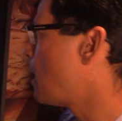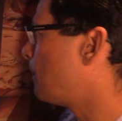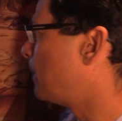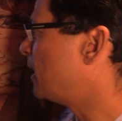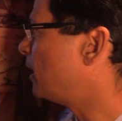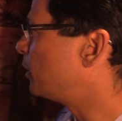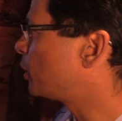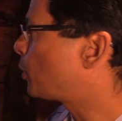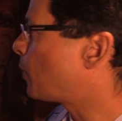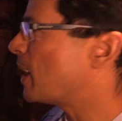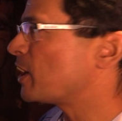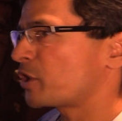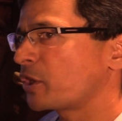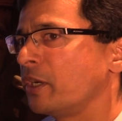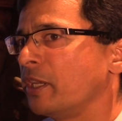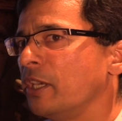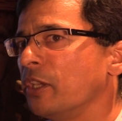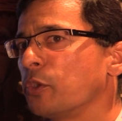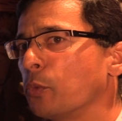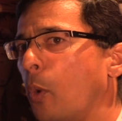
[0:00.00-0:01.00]
But then the
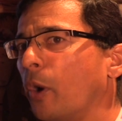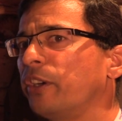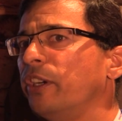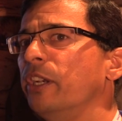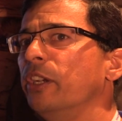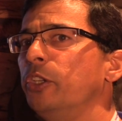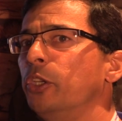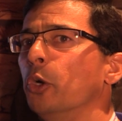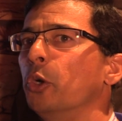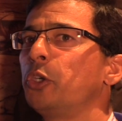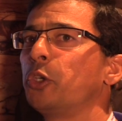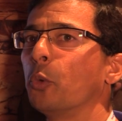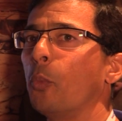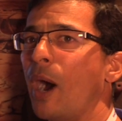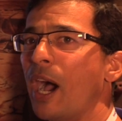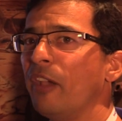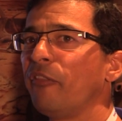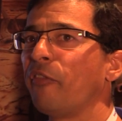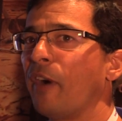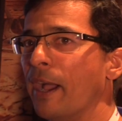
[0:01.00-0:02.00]
question is, what did it do to
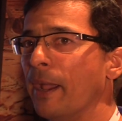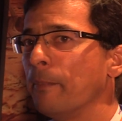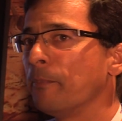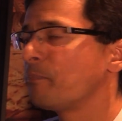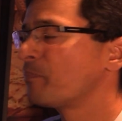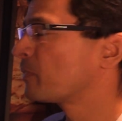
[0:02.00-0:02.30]
Wi-Fi?